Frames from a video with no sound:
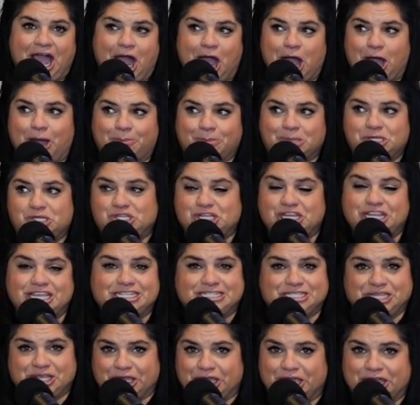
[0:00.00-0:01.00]
But she
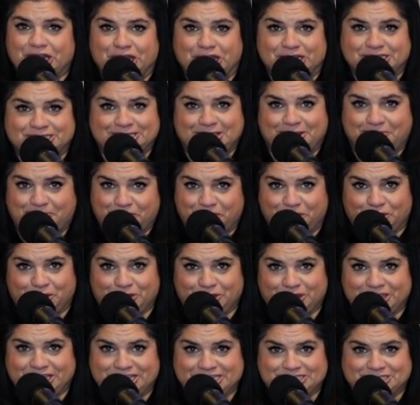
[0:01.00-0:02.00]
is hooking us up,
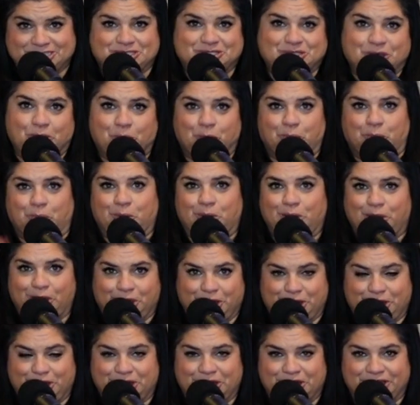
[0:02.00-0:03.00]
girlies. So
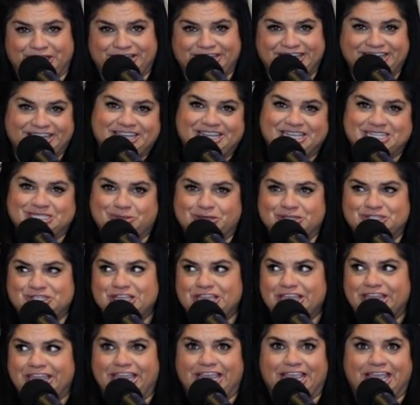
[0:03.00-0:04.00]
run.
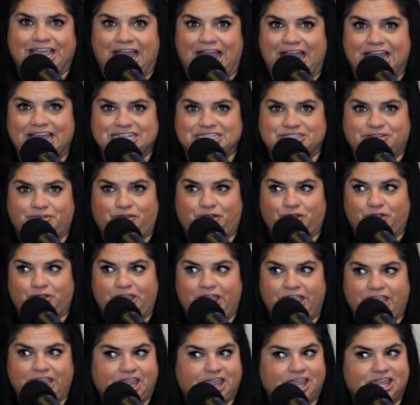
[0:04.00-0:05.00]
Especially like guys, if you're
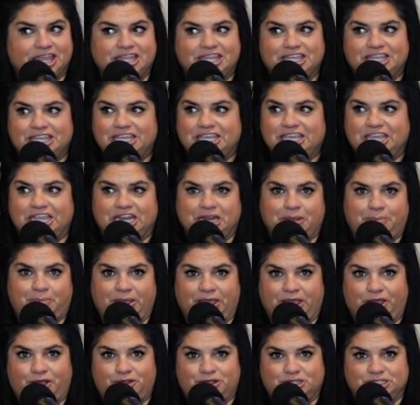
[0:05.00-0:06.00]
like in a
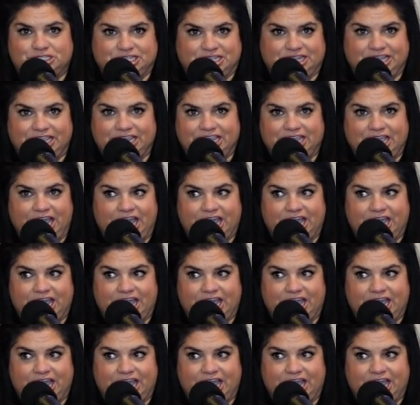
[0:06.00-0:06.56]
pickle to like